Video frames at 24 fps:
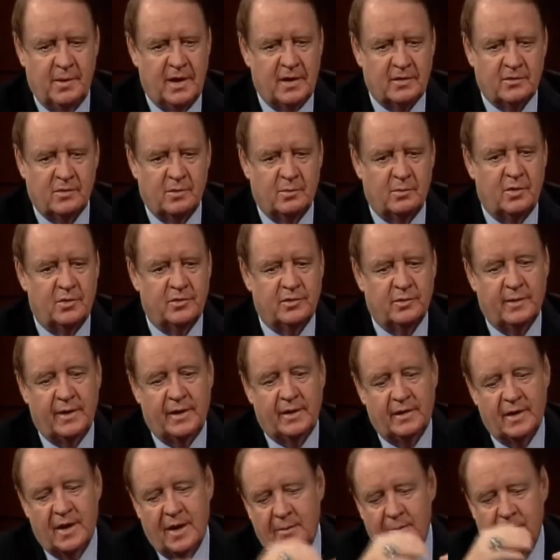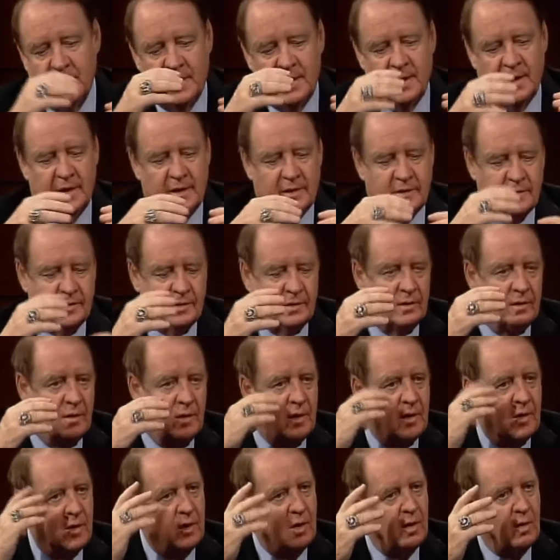basketball, so anytime a kid hits a
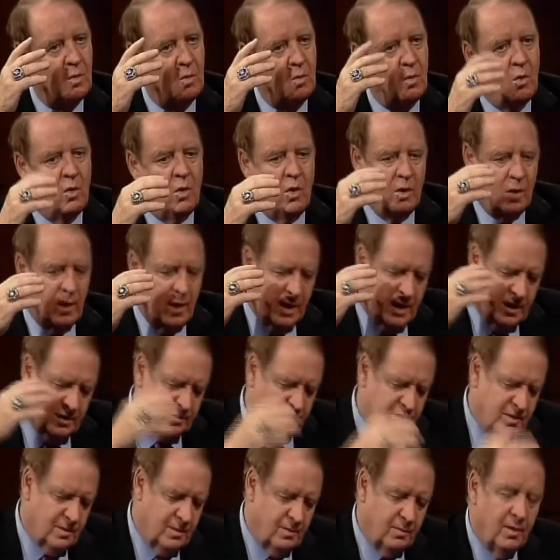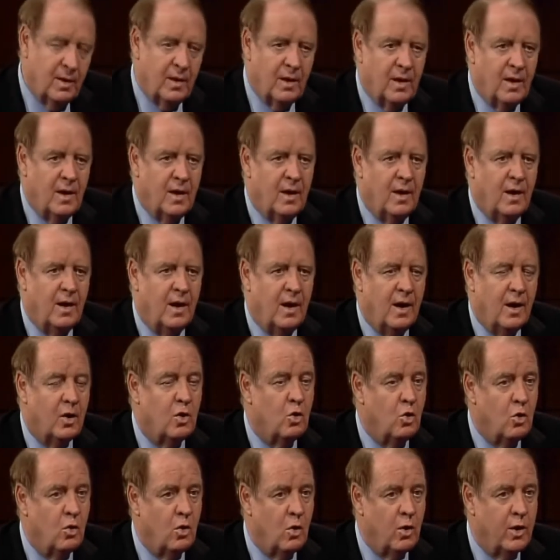wall, hits the
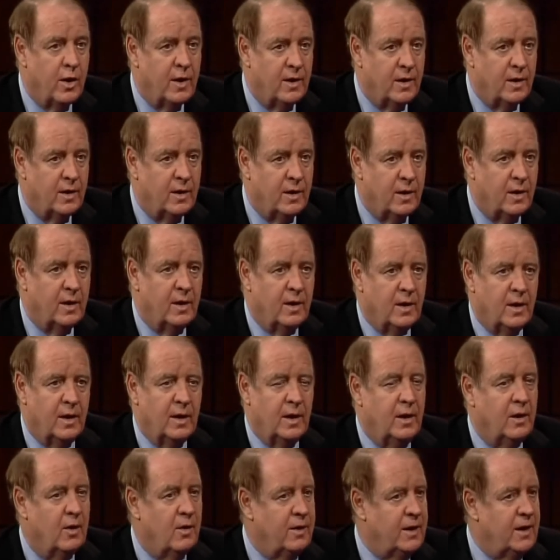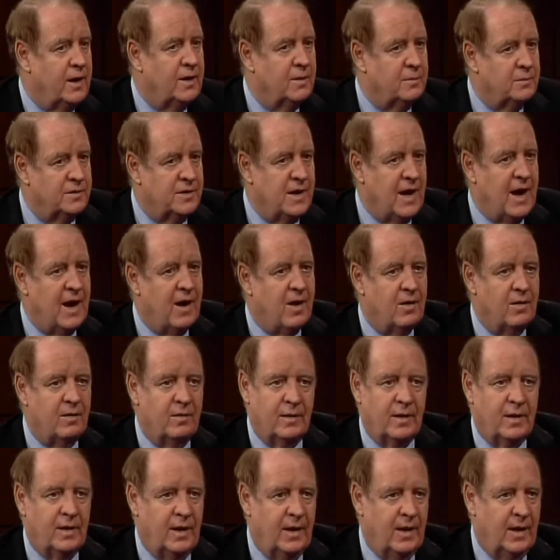court, you know, he comes
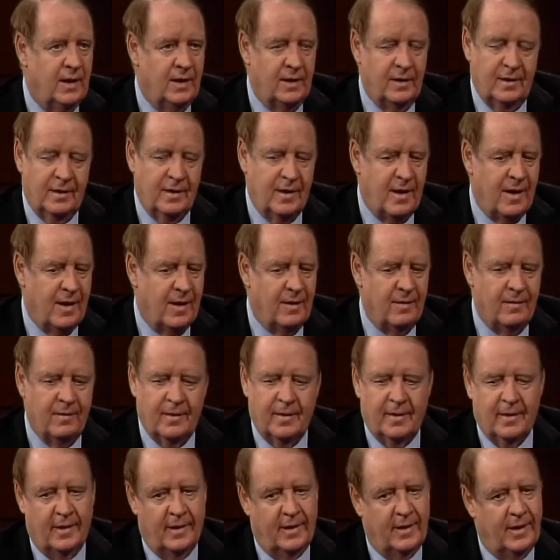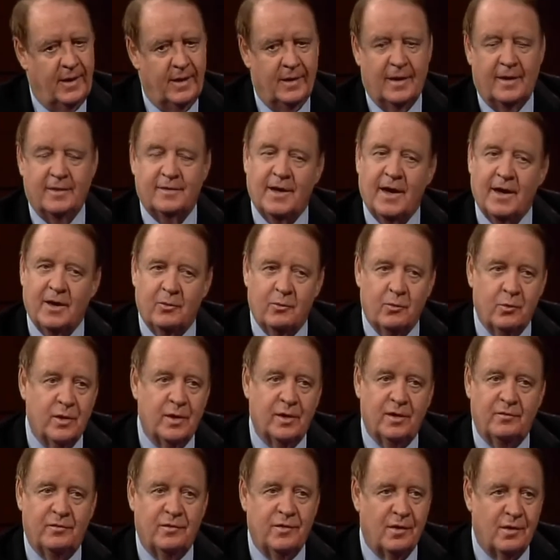out, and unless I can
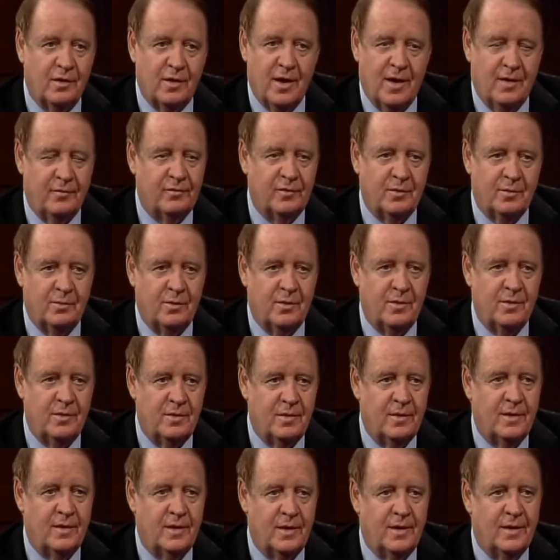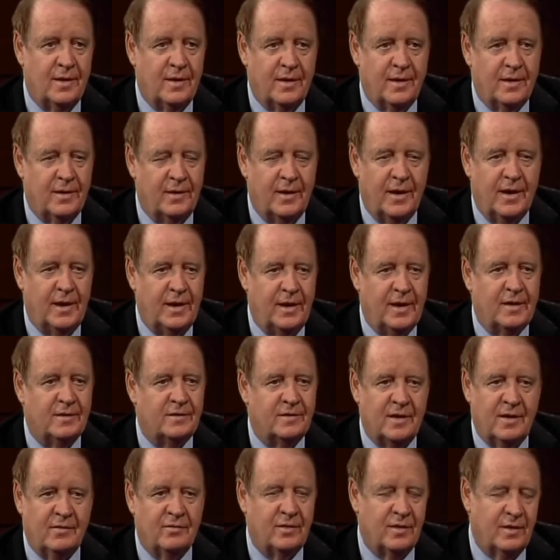really feel comfortable that he
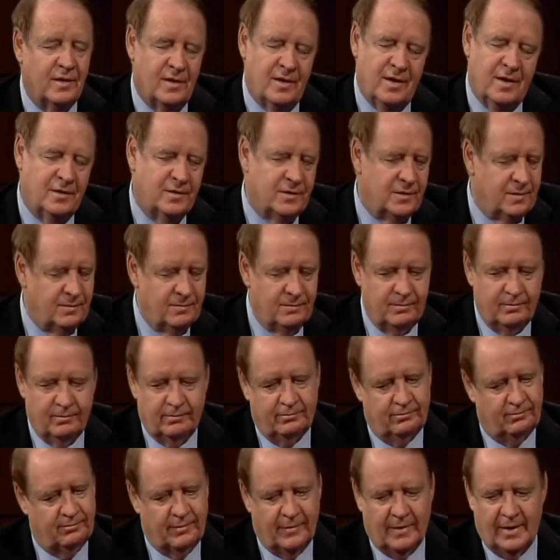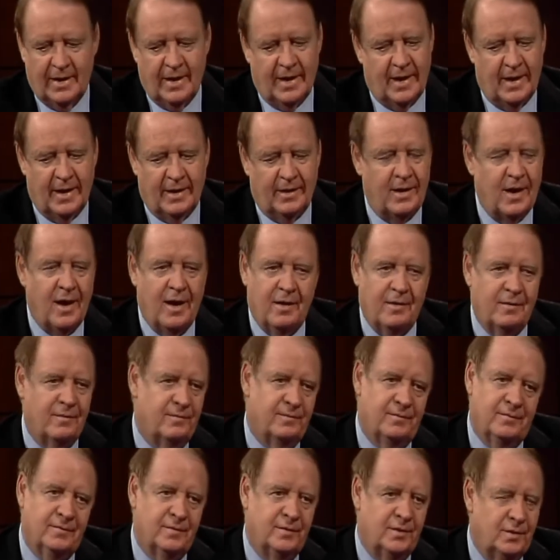doesn't have a concussion, no.
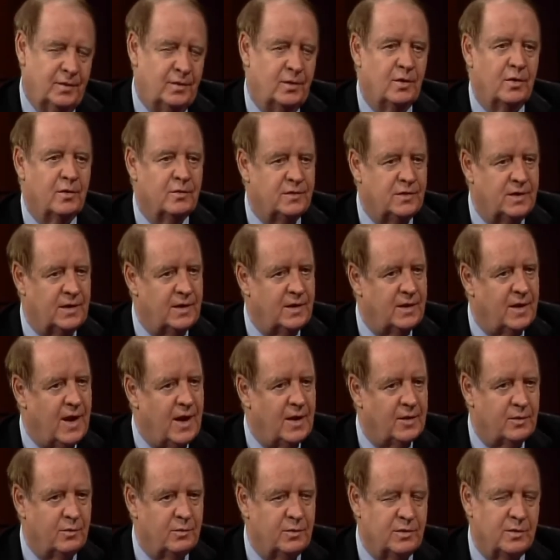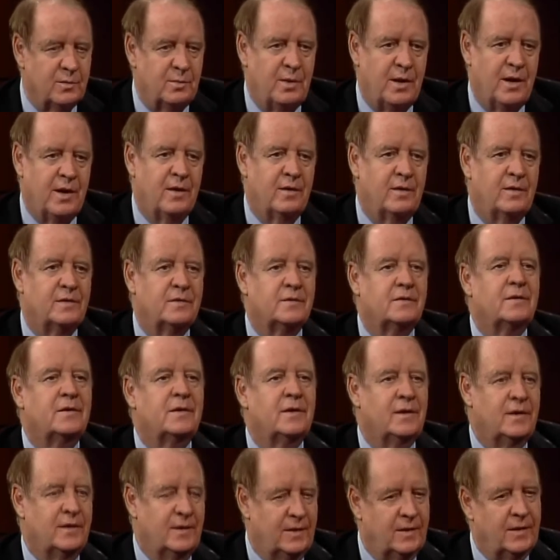You go see the doctor with your parents,
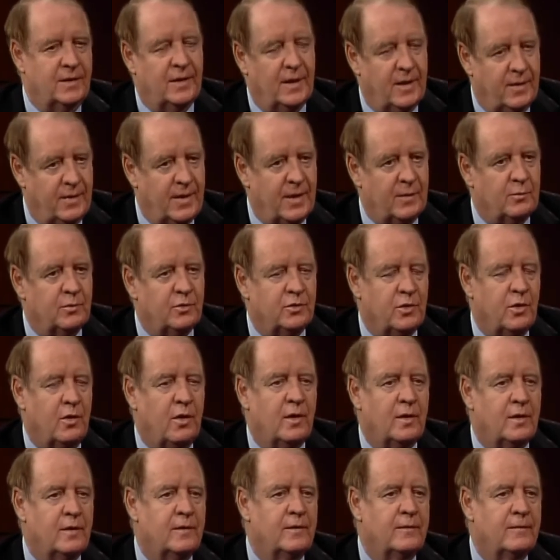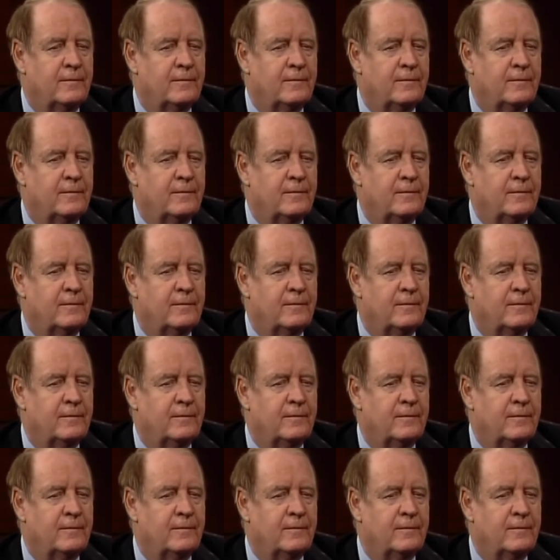and then we'll talk.